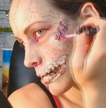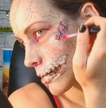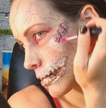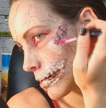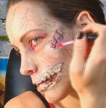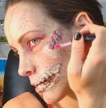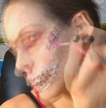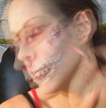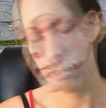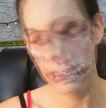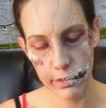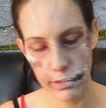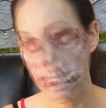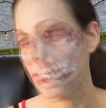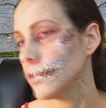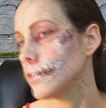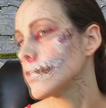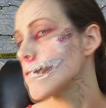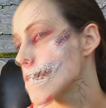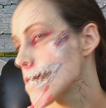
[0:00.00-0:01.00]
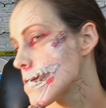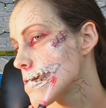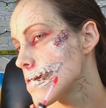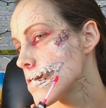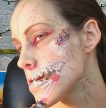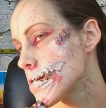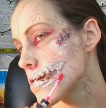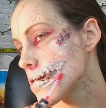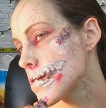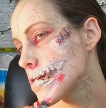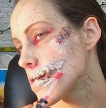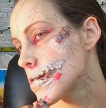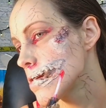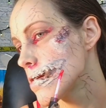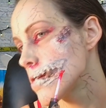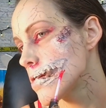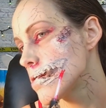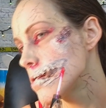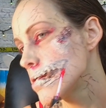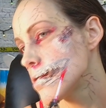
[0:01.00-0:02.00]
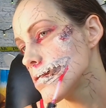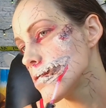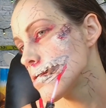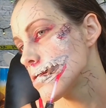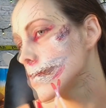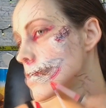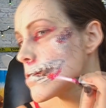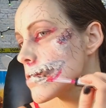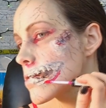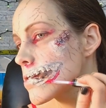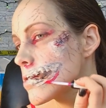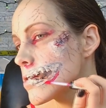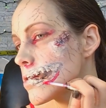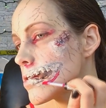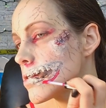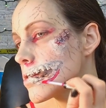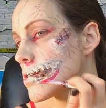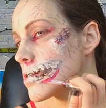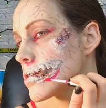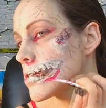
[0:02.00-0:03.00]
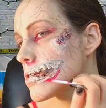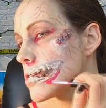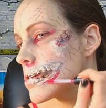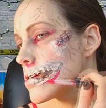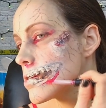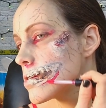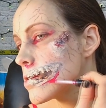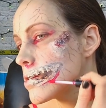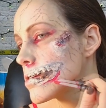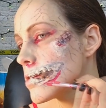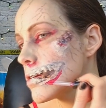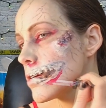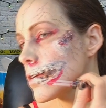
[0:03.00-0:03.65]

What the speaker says: more lip gloss to add that